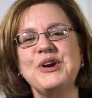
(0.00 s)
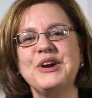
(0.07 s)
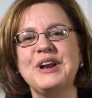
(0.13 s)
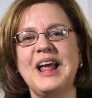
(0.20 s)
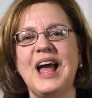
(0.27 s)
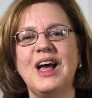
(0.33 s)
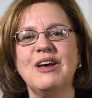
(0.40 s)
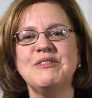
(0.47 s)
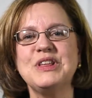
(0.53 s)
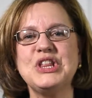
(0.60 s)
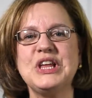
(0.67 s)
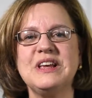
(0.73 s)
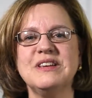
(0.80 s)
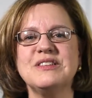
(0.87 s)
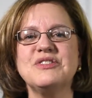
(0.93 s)
you're going to have a
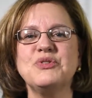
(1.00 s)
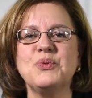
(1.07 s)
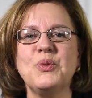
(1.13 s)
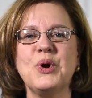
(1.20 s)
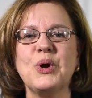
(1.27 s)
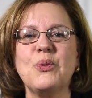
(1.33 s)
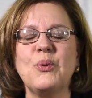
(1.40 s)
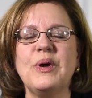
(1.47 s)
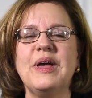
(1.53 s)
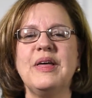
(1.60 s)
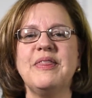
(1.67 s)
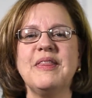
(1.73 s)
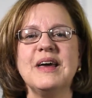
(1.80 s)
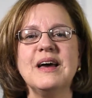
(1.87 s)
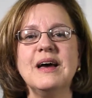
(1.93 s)
chance to work
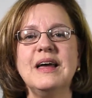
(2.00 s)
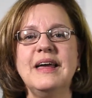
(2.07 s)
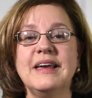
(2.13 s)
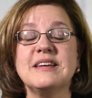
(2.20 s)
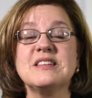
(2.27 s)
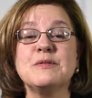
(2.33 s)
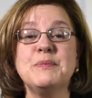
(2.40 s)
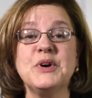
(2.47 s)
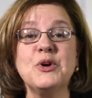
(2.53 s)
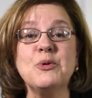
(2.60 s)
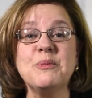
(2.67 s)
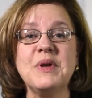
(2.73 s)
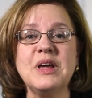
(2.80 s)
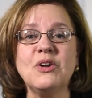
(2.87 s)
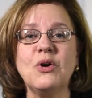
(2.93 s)
with
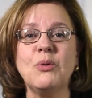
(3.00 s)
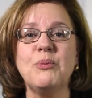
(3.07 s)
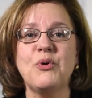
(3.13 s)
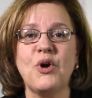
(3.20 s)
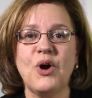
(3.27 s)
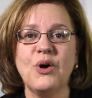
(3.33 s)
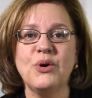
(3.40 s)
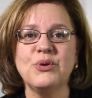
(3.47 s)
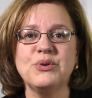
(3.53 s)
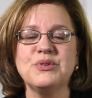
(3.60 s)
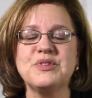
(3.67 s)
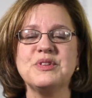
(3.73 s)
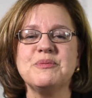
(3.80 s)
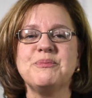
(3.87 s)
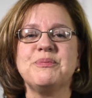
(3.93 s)
experimental
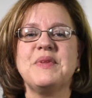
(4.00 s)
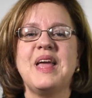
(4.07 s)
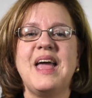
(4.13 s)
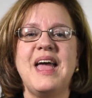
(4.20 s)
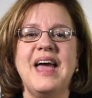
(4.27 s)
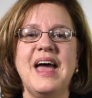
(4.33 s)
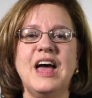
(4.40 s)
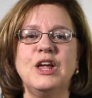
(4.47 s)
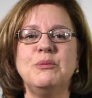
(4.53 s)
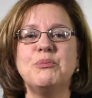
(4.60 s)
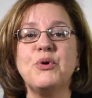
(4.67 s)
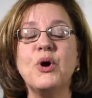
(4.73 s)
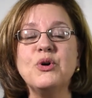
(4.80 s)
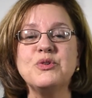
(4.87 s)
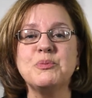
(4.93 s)
prose and
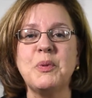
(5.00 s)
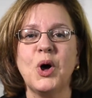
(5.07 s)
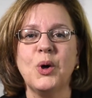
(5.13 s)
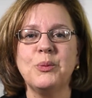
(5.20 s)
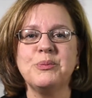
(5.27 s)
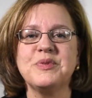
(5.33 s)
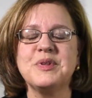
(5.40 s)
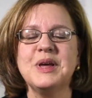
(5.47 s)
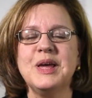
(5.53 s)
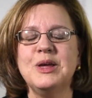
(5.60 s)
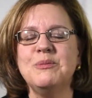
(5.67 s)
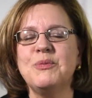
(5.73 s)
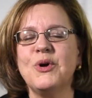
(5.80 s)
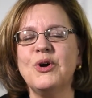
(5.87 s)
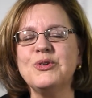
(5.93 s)
prose poems.
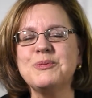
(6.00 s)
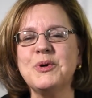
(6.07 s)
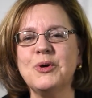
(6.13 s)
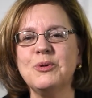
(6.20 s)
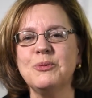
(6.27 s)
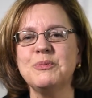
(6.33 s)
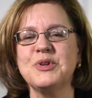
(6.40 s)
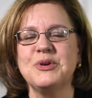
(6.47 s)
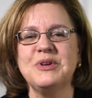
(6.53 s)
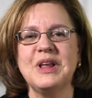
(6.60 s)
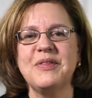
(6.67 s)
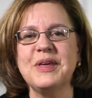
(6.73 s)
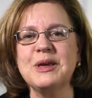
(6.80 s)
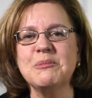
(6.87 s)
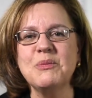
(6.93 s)
And prose poems are
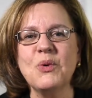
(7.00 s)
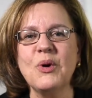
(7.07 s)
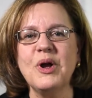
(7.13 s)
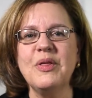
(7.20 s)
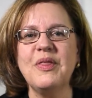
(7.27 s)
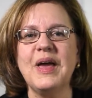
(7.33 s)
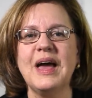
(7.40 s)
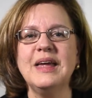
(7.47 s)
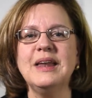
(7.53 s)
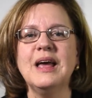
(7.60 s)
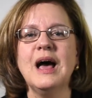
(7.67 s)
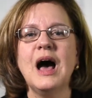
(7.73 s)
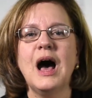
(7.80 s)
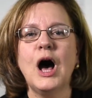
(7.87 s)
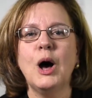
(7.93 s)
nothing more
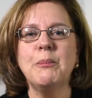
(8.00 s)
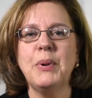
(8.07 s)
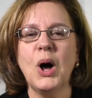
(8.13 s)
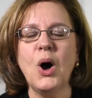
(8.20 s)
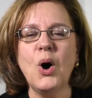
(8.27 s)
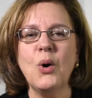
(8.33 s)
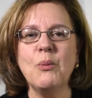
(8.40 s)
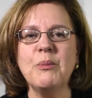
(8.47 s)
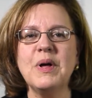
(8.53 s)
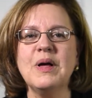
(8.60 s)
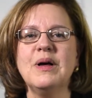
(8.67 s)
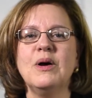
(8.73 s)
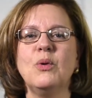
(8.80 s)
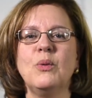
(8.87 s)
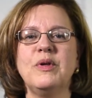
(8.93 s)
than a poem
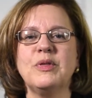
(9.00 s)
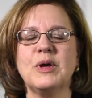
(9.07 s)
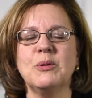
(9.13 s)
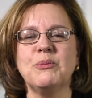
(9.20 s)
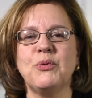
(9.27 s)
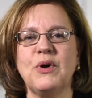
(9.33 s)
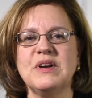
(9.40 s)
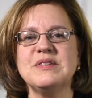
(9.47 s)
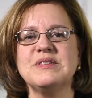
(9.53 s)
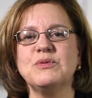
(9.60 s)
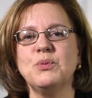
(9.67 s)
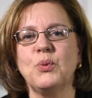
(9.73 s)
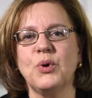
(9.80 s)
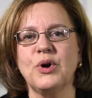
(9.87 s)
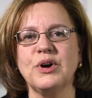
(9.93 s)
with
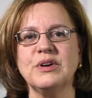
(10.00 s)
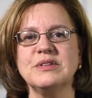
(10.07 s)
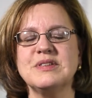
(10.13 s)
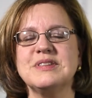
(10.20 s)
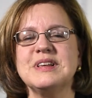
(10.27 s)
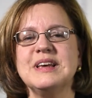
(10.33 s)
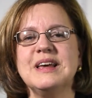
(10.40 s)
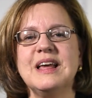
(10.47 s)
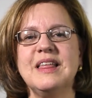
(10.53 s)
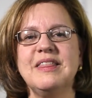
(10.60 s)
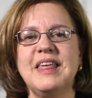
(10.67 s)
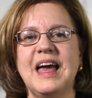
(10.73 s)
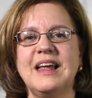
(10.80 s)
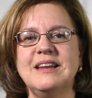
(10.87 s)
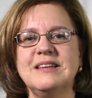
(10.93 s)
compressed words
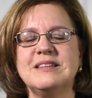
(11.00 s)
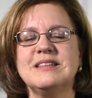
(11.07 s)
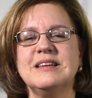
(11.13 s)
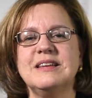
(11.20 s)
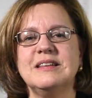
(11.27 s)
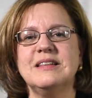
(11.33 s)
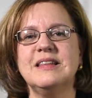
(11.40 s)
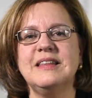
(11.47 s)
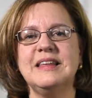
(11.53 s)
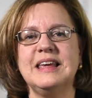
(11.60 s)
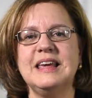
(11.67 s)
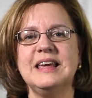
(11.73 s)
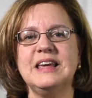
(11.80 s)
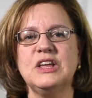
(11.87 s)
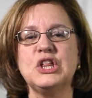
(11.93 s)
that is in
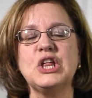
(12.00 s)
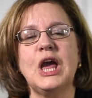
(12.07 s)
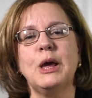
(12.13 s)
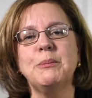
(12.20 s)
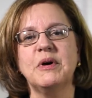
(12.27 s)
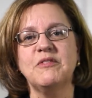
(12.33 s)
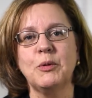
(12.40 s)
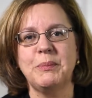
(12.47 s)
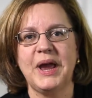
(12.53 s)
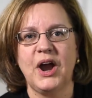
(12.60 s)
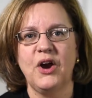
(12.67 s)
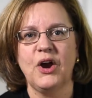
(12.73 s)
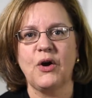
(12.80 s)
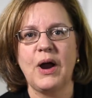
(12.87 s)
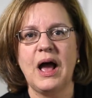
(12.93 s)
the shape of a
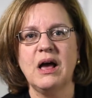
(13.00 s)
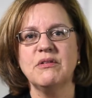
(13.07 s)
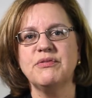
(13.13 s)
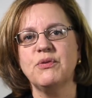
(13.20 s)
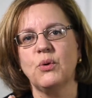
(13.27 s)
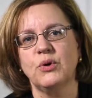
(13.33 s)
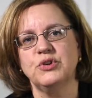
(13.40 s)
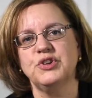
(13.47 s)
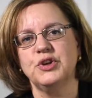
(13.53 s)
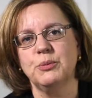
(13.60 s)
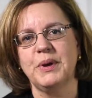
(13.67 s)
paragraph or two